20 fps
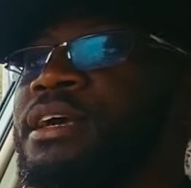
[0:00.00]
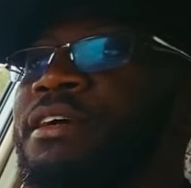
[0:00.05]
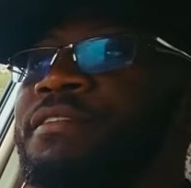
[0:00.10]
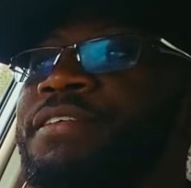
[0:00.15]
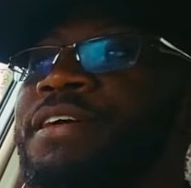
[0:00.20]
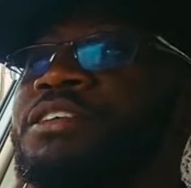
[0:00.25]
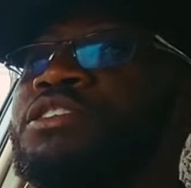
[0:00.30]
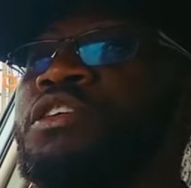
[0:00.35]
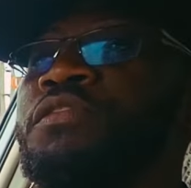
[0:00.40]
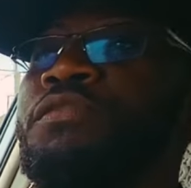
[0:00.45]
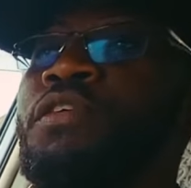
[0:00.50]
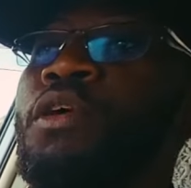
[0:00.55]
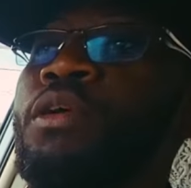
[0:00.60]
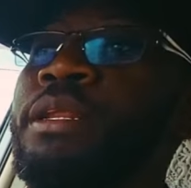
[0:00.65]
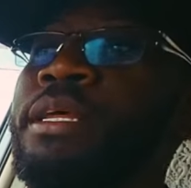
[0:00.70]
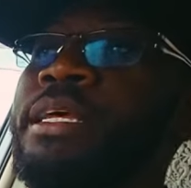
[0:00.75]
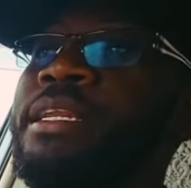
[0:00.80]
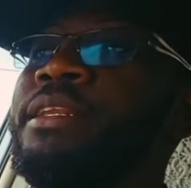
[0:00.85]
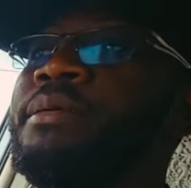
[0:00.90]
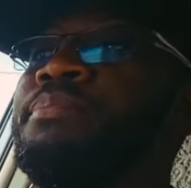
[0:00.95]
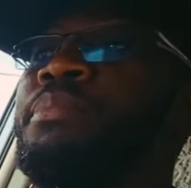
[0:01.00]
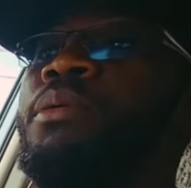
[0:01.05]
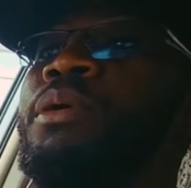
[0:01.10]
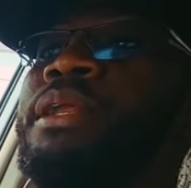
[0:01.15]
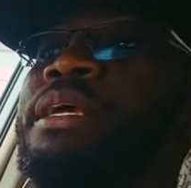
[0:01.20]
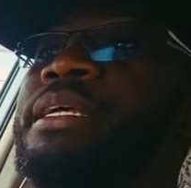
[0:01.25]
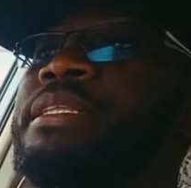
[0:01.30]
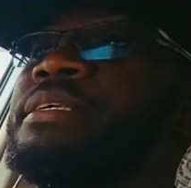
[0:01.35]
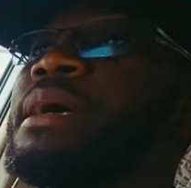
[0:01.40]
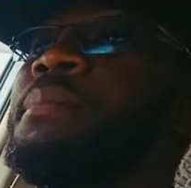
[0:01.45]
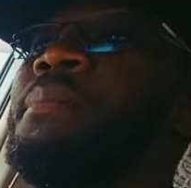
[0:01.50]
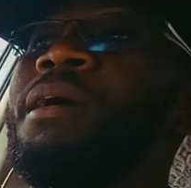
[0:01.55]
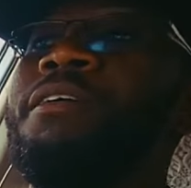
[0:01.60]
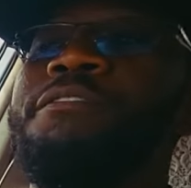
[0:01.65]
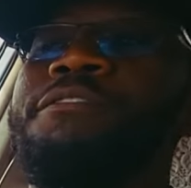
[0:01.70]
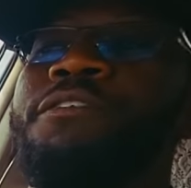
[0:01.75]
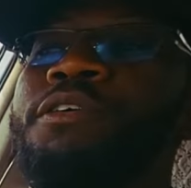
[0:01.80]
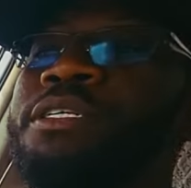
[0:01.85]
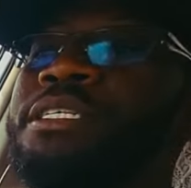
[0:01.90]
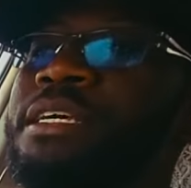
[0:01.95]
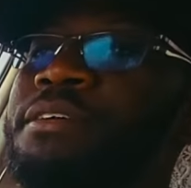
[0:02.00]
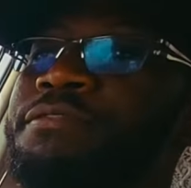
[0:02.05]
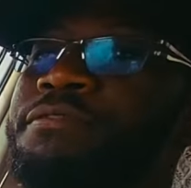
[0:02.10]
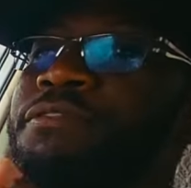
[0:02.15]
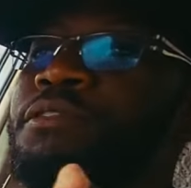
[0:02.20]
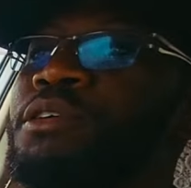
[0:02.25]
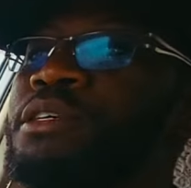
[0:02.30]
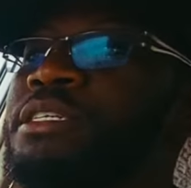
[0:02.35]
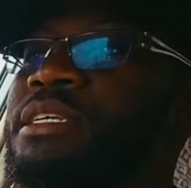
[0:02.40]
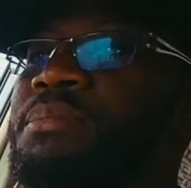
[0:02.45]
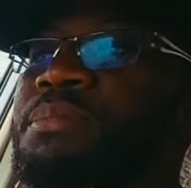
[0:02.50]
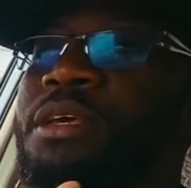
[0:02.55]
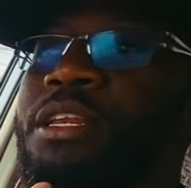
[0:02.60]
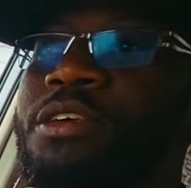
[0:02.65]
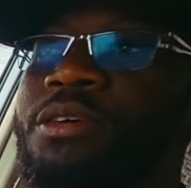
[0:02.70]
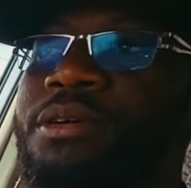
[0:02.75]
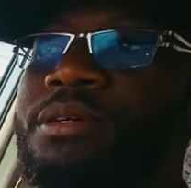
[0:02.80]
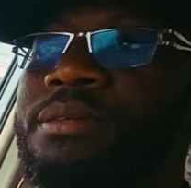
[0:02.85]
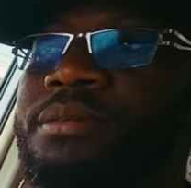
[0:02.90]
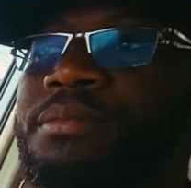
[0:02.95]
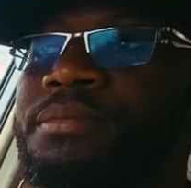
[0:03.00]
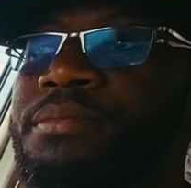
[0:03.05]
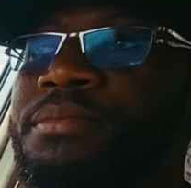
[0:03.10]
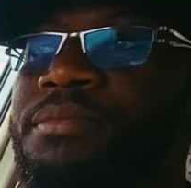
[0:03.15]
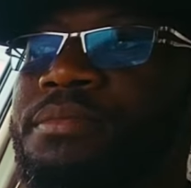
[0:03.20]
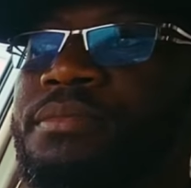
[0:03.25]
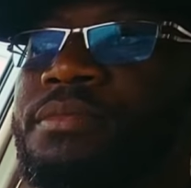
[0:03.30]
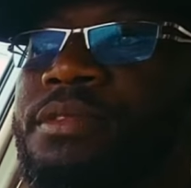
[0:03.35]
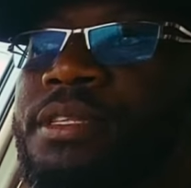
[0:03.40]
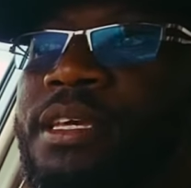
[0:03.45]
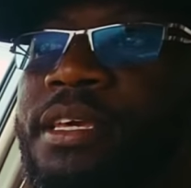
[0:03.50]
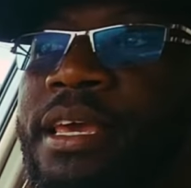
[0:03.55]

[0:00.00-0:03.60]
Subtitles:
First of all, in the bond, it's about 40 million.